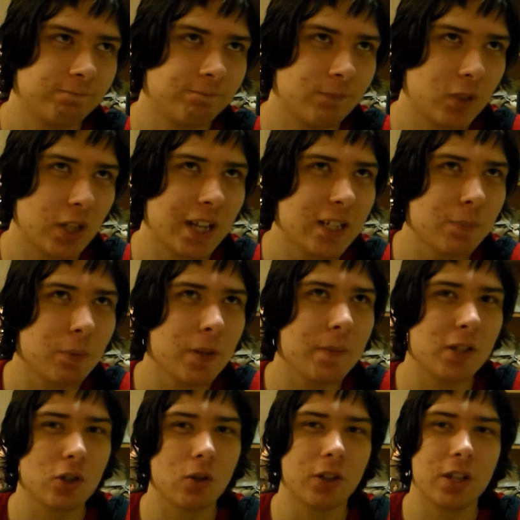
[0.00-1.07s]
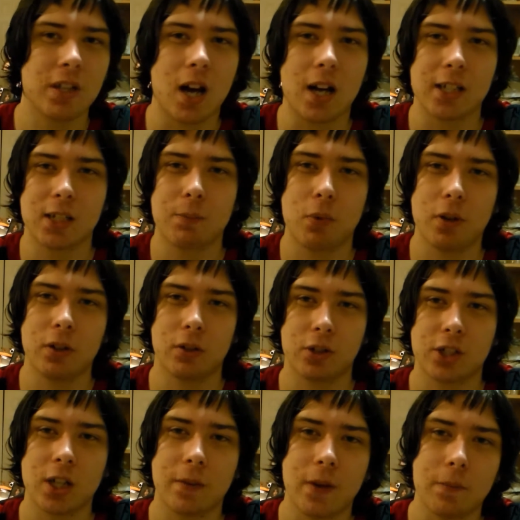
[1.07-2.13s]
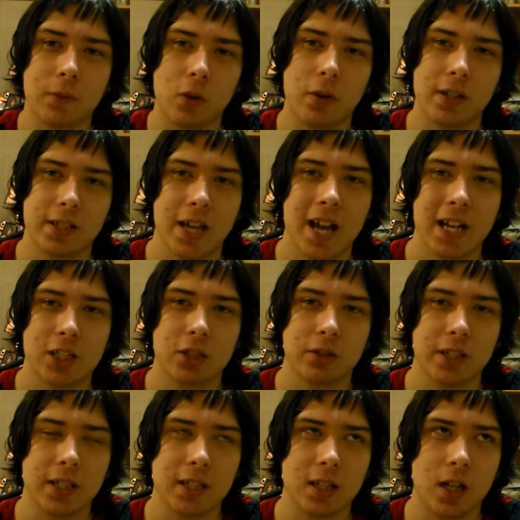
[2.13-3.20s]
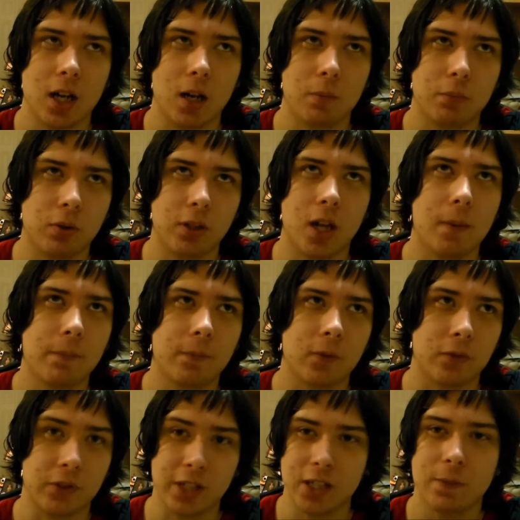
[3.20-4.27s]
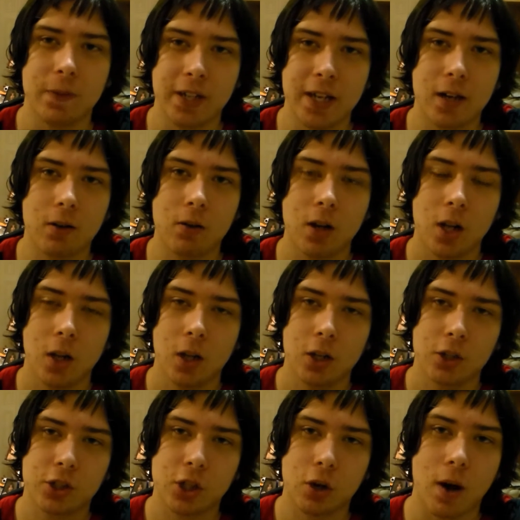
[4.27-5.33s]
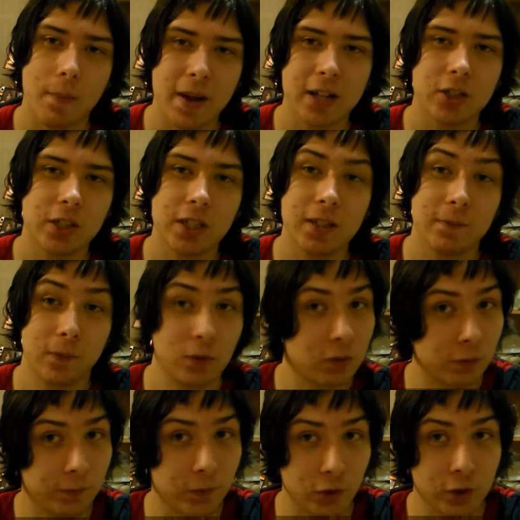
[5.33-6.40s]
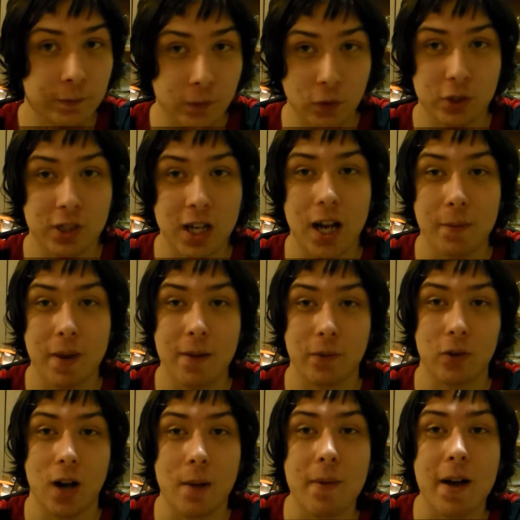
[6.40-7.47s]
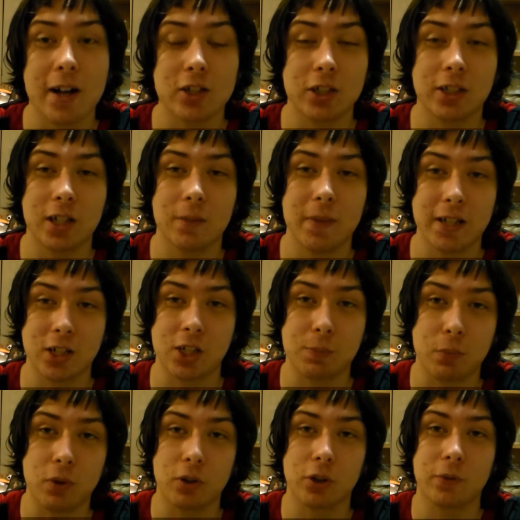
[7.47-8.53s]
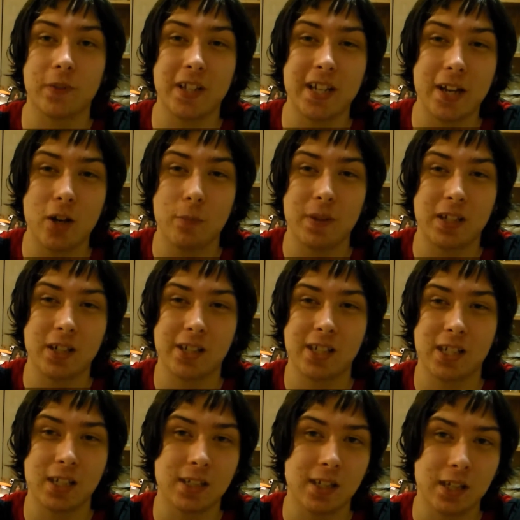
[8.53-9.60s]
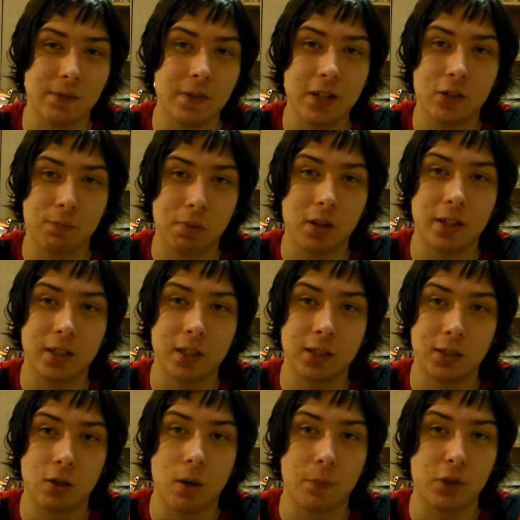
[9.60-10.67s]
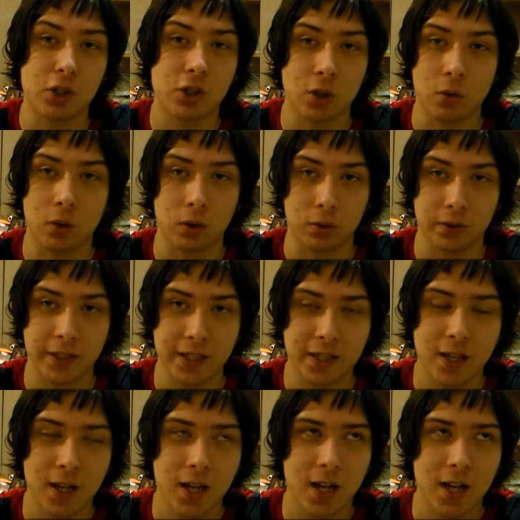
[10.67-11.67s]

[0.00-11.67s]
So that's pretty much all the non-spoiler stuff I'm going to actually put up for this video. So I'm actually, for the first time ever, I'm actually gonna make a spoiler video, because since this video is probably gonna go up so early,